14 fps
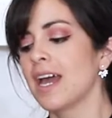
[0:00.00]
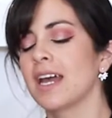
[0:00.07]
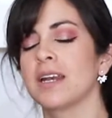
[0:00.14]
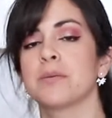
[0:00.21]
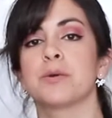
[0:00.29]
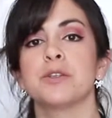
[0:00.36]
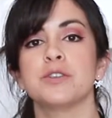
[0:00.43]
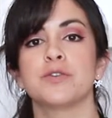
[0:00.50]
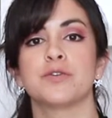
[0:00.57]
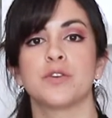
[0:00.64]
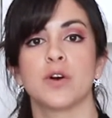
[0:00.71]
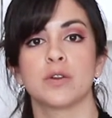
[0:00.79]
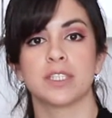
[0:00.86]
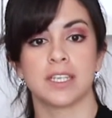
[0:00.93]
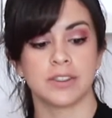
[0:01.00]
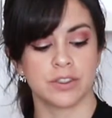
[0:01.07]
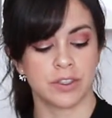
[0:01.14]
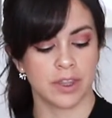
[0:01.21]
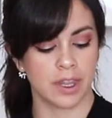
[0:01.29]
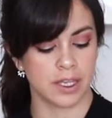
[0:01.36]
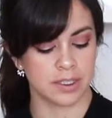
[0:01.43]
and I'm going to fold
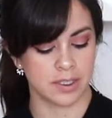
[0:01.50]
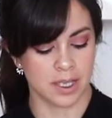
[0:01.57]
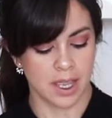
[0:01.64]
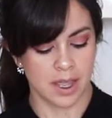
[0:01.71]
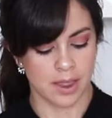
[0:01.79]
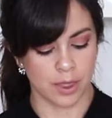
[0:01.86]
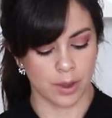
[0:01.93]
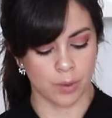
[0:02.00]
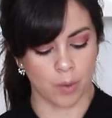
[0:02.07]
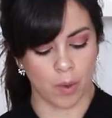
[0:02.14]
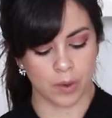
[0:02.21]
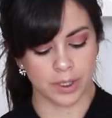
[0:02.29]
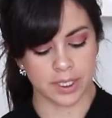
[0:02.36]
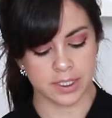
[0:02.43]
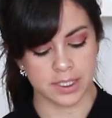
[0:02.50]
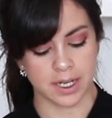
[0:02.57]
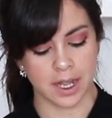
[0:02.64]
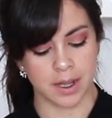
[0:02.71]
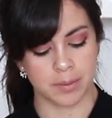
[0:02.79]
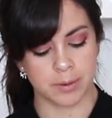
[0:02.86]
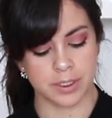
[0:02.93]
into this the walnuts
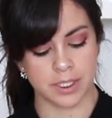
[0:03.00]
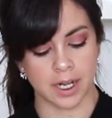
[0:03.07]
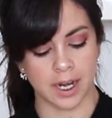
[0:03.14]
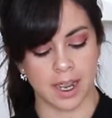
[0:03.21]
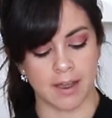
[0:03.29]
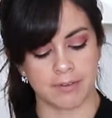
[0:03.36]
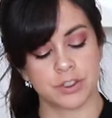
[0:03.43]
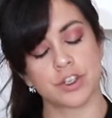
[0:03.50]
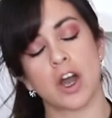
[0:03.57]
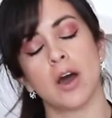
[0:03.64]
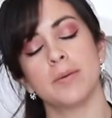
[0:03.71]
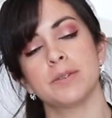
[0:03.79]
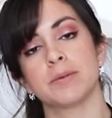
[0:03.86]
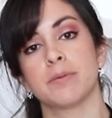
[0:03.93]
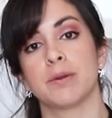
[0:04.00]
and almonds that I have chopped,